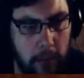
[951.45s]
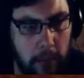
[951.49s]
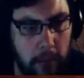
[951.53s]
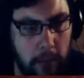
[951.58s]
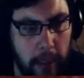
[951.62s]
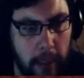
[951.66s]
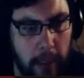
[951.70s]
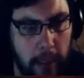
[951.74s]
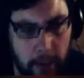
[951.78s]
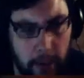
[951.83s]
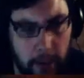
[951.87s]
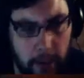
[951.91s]

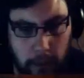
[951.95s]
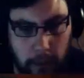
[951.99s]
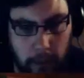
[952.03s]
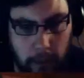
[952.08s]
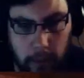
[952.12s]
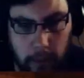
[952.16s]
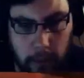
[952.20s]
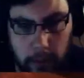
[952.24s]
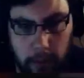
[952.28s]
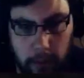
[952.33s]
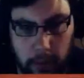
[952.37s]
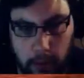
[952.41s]
ash
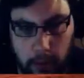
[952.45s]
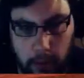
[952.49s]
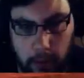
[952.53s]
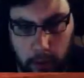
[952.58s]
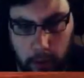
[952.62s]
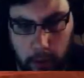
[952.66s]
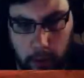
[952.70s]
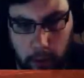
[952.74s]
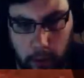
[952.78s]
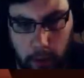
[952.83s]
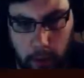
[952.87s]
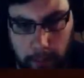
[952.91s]
blocks, not good.